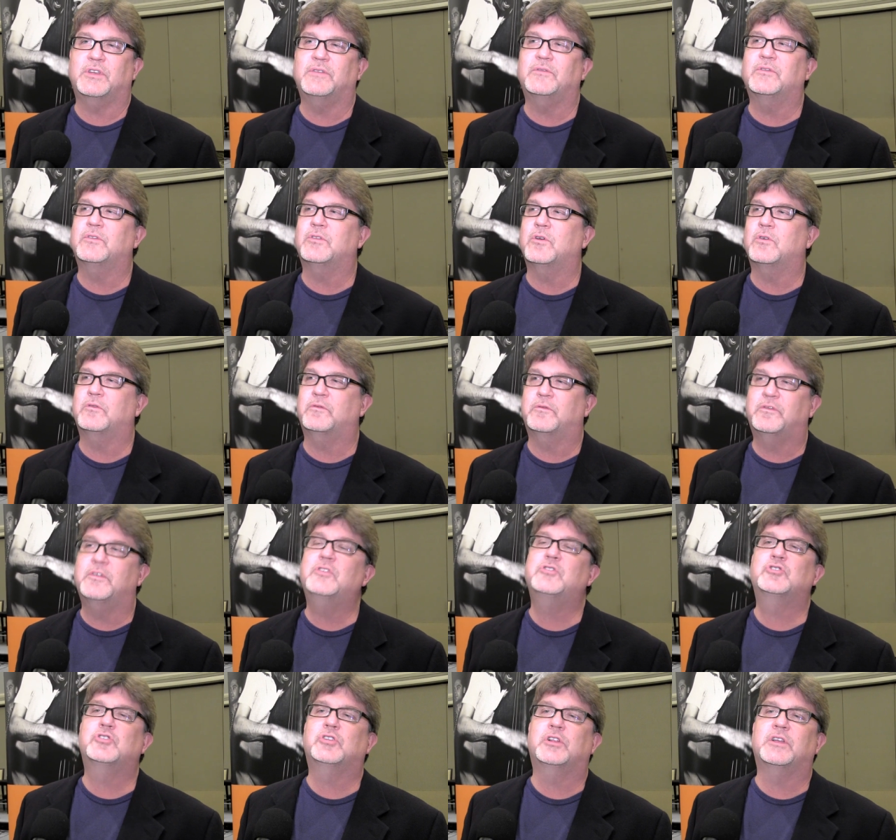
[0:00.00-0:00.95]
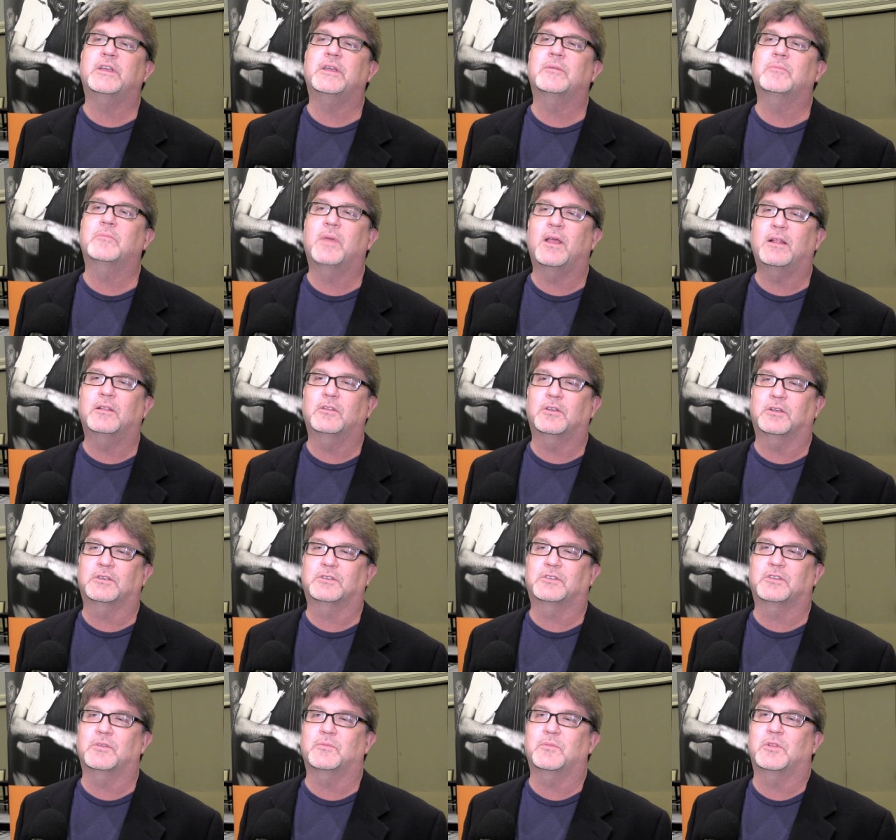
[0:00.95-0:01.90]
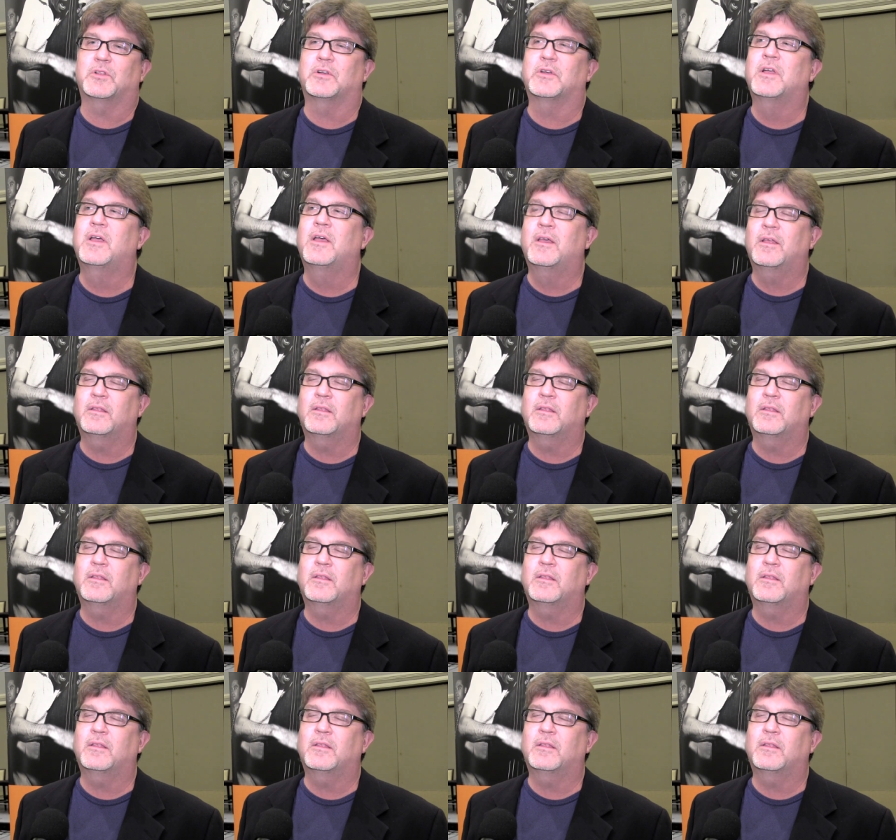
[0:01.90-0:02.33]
even though visually it may look similar,